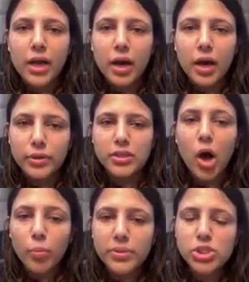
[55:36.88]
outliers?
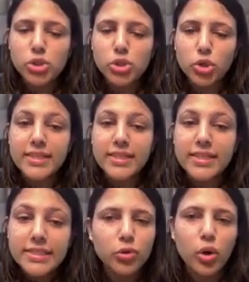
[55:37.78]
How much you are
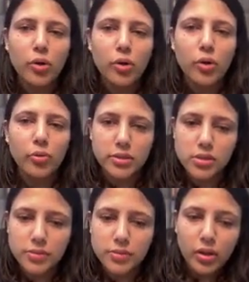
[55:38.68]
sensitive to
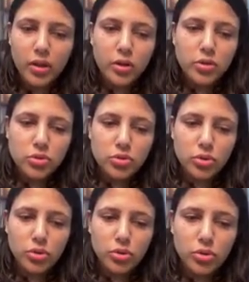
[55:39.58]
outliers?
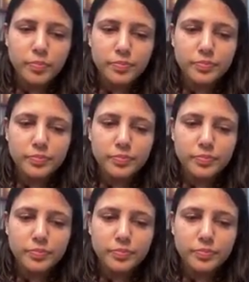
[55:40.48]
So